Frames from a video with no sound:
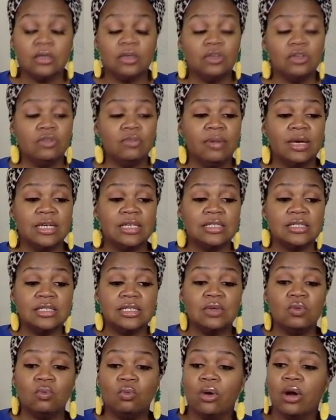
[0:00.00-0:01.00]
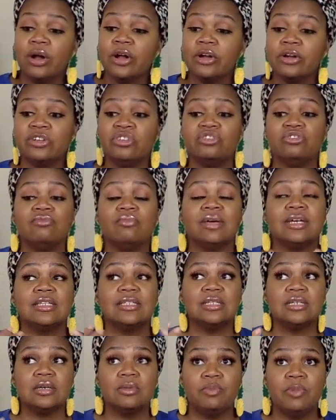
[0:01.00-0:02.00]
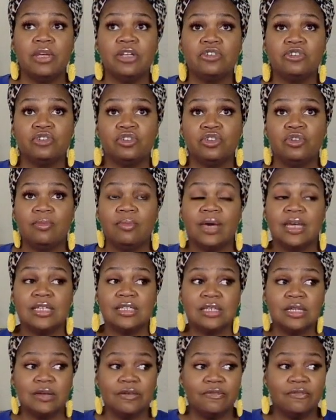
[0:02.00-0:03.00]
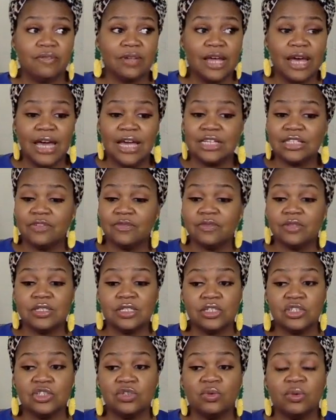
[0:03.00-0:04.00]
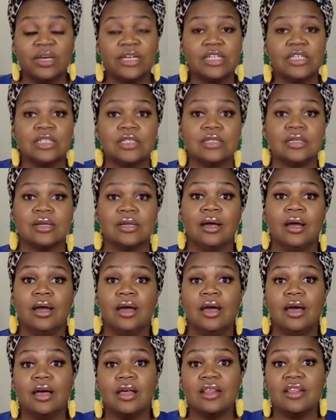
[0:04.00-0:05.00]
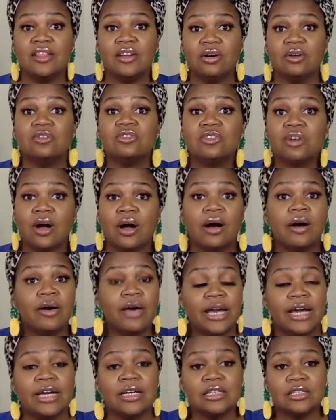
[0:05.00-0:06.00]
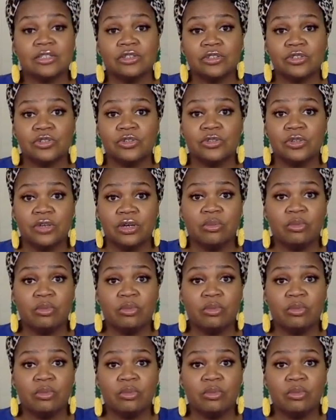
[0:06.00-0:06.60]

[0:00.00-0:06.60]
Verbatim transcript: You may see words, you may see a picture, you may see a flash of a situation those are all answers to your